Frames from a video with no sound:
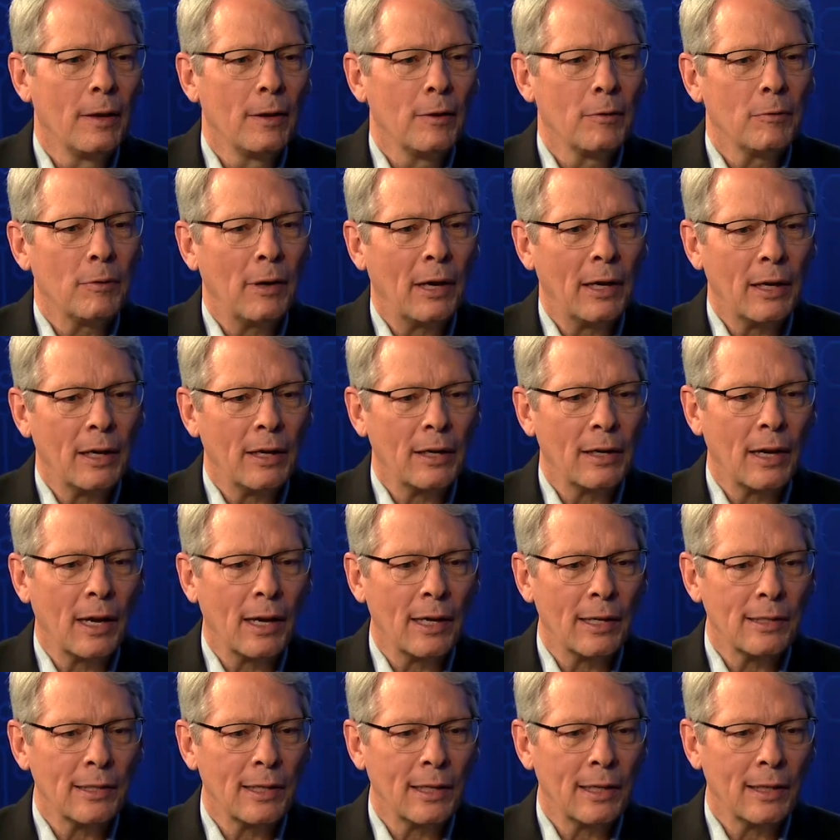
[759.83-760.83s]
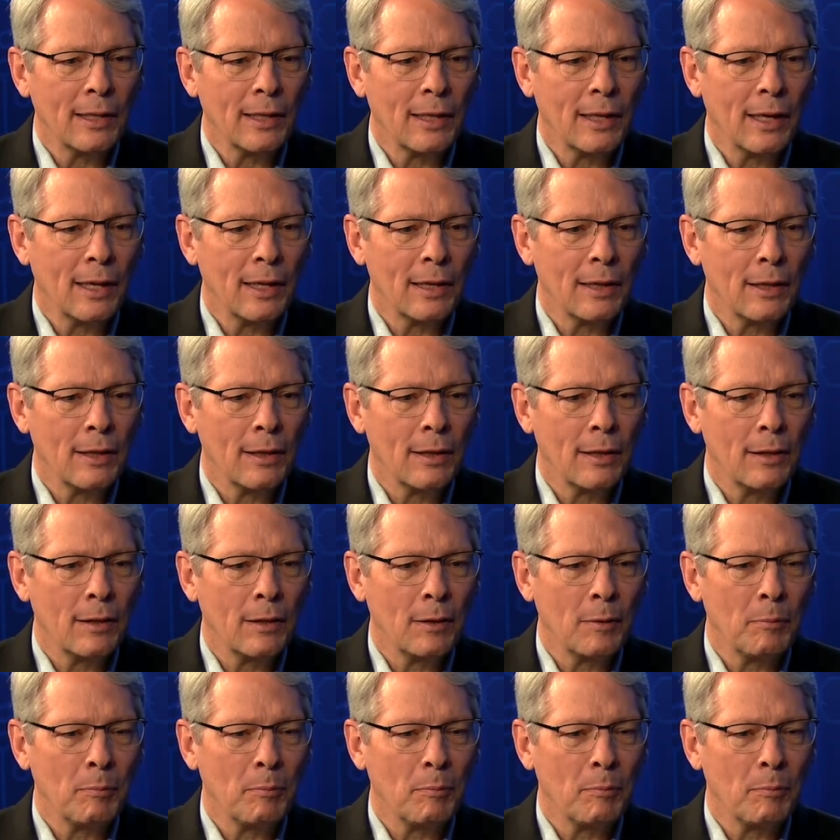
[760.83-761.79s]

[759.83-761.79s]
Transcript: recognizing that the